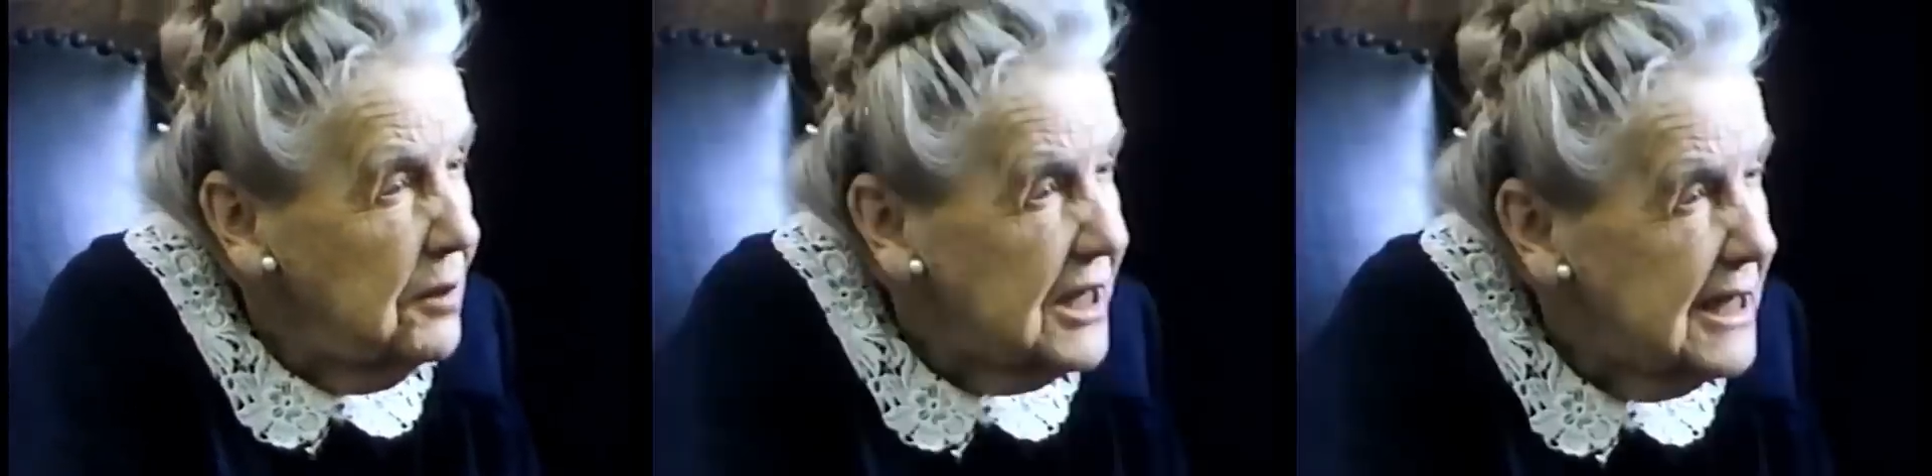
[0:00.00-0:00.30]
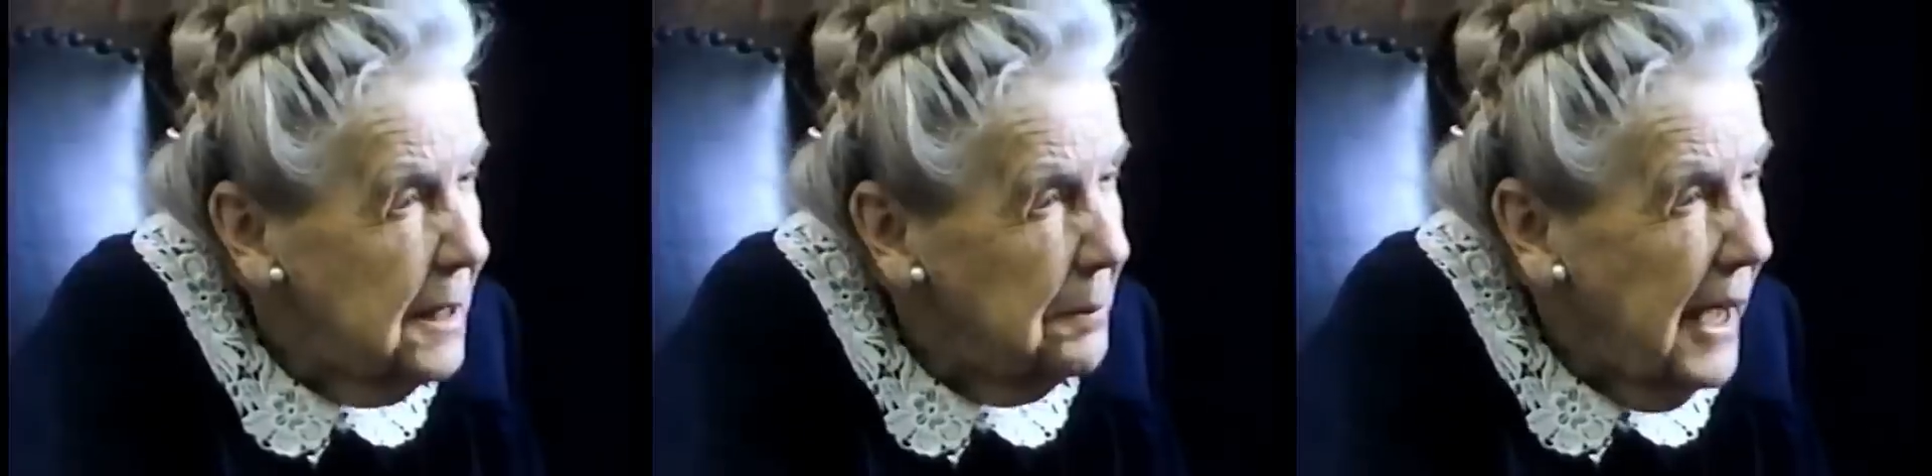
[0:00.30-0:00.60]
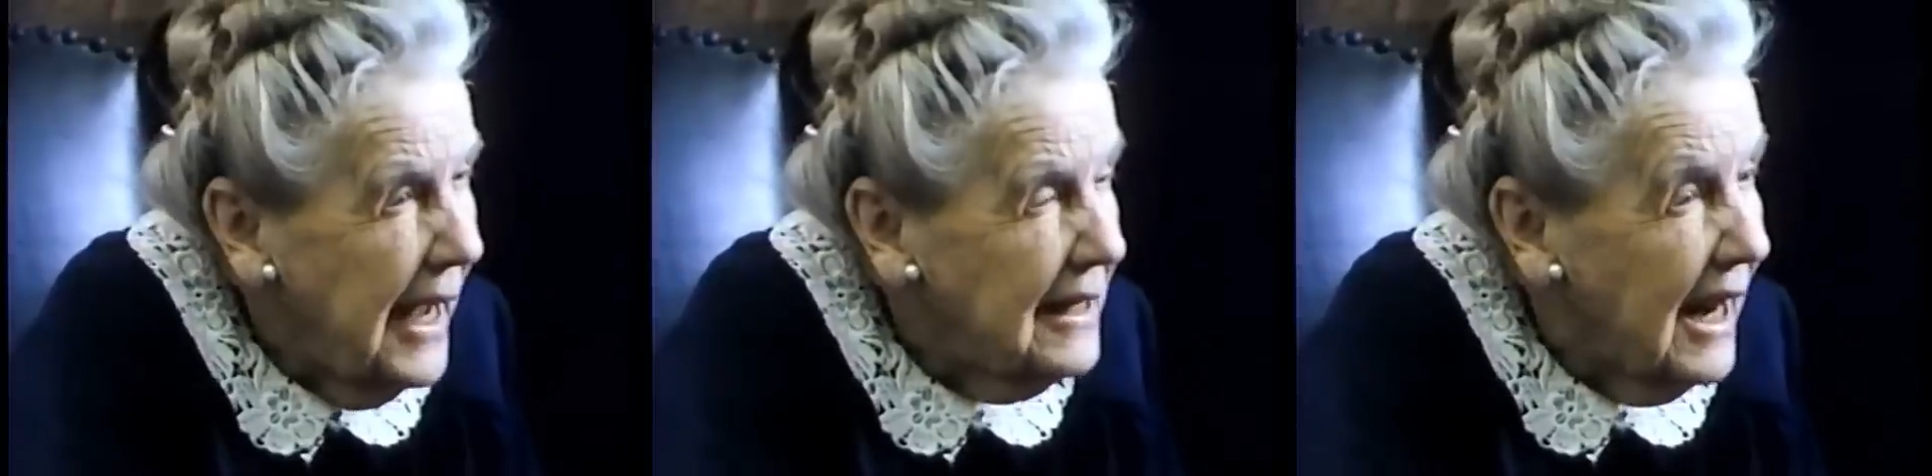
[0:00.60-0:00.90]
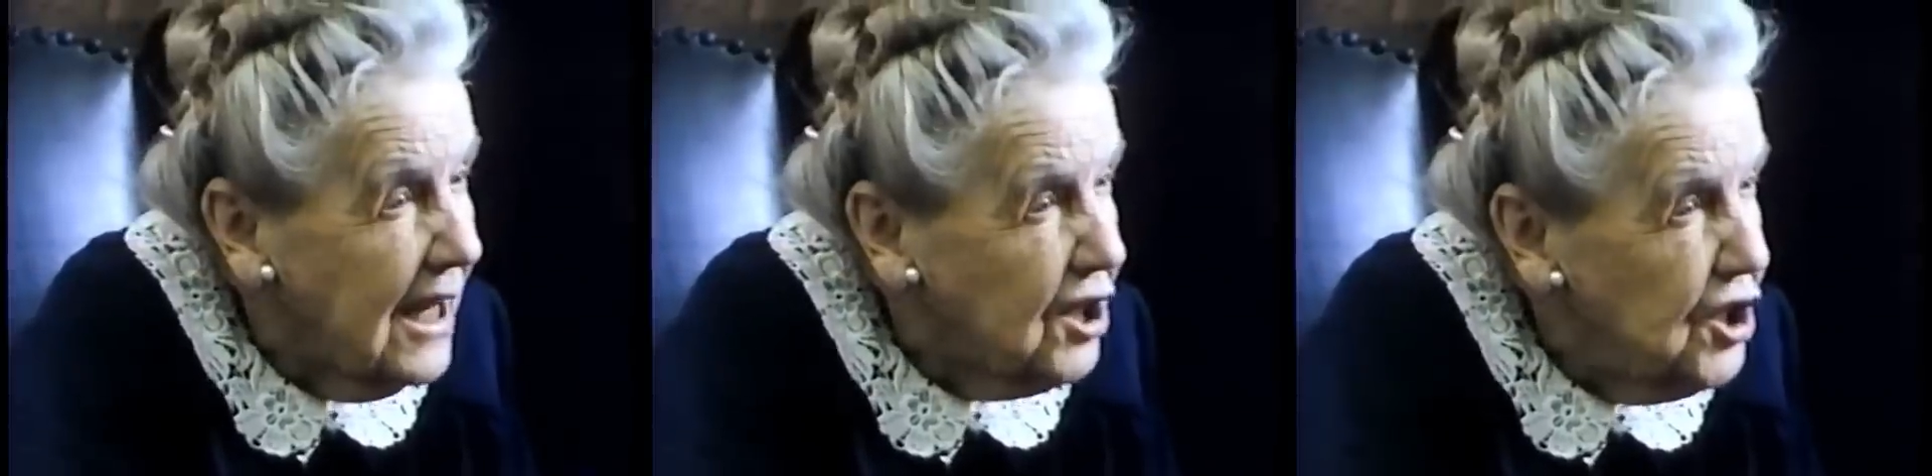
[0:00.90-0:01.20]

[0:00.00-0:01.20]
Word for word: was he a man like